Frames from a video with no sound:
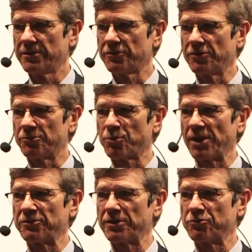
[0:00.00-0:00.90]
since
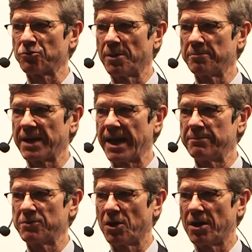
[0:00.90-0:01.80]
President Trump
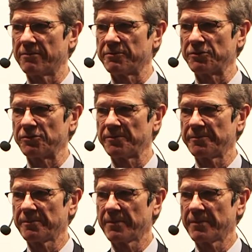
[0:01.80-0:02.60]
came to office.